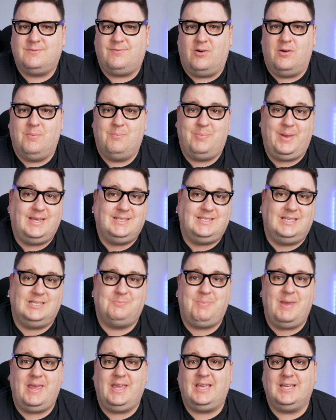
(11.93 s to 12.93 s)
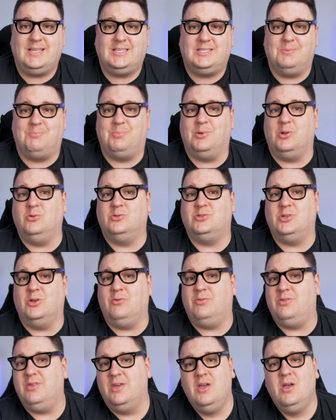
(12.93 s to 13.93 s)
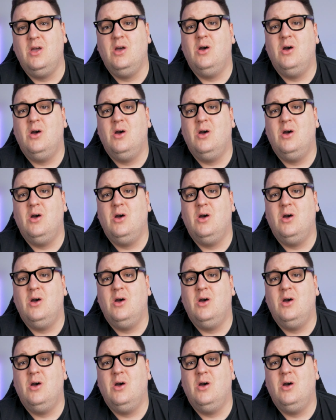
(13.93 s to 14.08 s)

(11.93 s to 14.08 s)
from P C speakers to Bluetooth